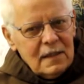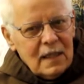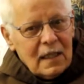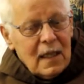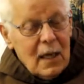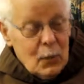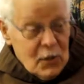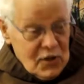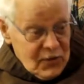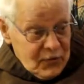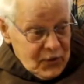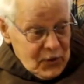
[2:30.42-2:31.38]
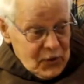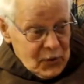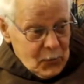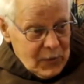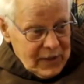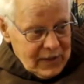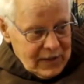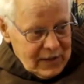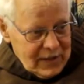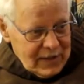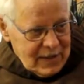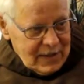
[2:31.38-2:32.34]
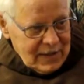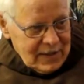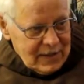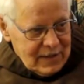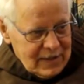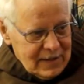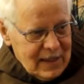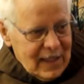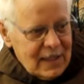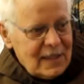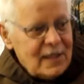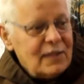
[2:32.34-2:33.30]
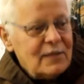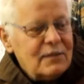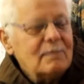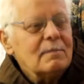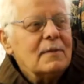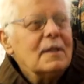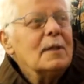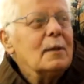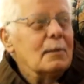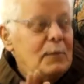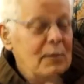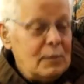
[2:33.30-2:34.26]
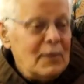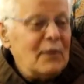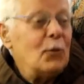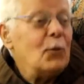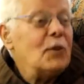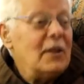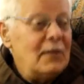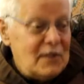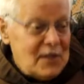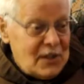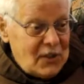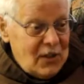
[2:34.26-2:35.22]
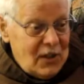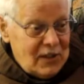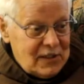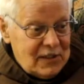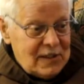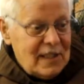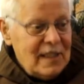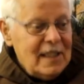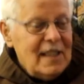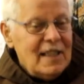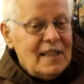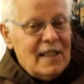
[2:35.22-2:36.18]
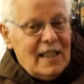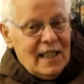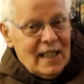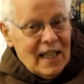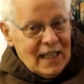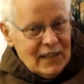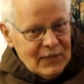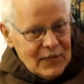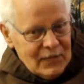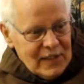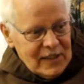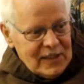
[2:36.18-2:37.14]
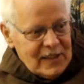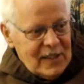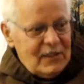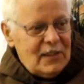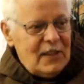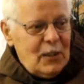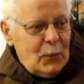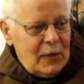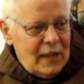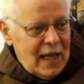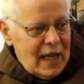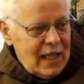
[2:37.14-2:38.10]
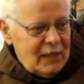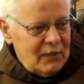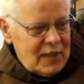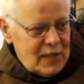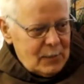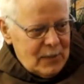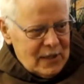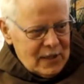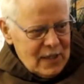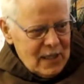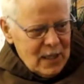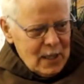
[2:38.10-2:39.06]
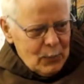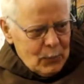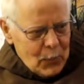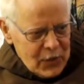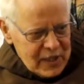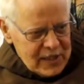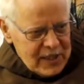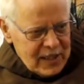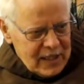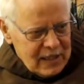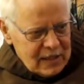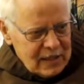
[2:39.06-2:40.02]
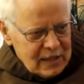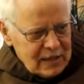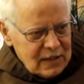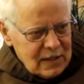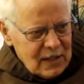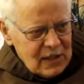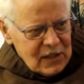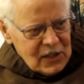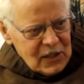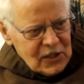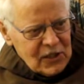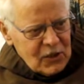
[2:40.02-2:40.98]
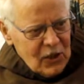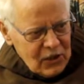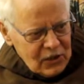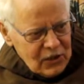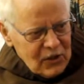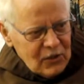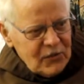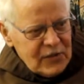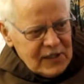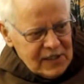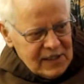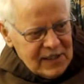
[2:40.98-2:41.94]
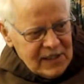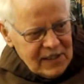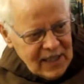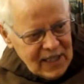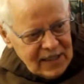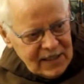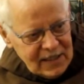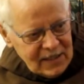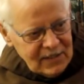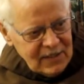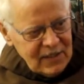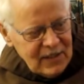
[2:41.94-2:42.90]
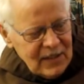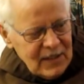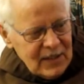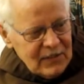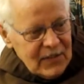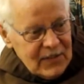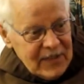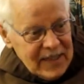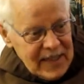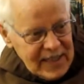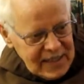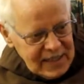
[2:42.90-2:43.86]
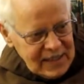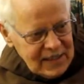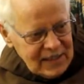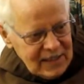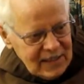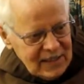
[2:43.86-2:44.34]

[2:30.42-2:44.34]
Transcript: I was the first one, okay, eh, in 19, before it even started. Then in 1957 there were nine of us, but Boys Town it eh, started officially in 1958.